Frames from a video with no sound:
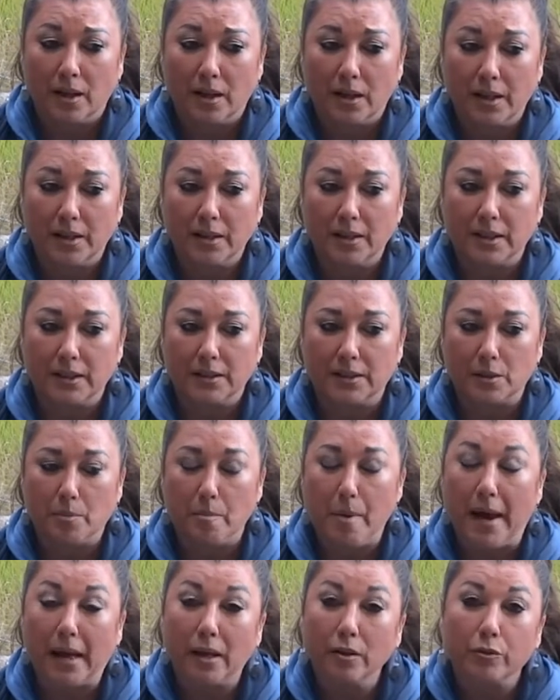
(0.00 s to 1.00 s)
it's a
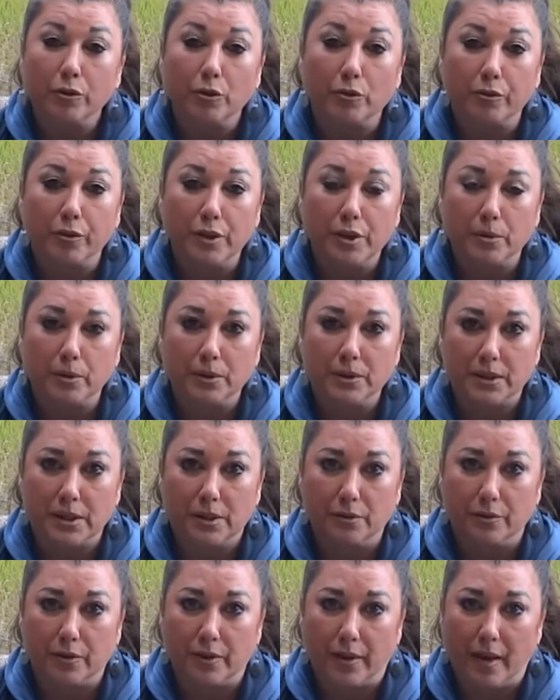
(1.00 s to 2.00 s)
painful
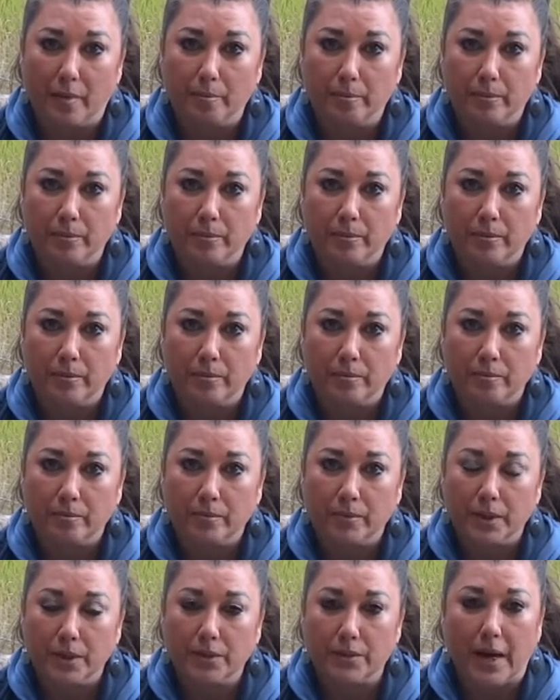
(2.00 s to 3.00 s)
frequency for them.
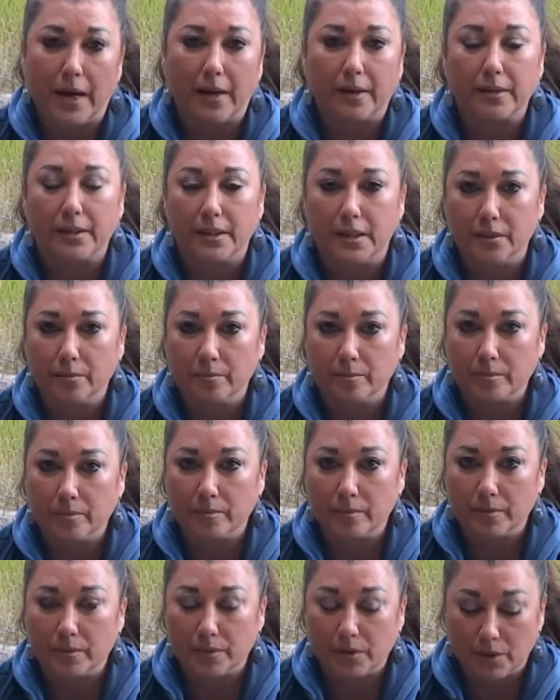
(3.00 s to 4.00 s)
It's agony.
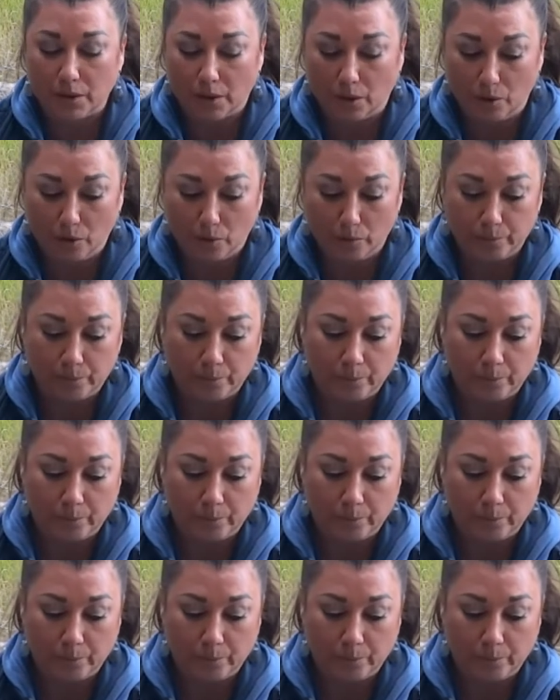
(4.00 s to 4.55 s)
So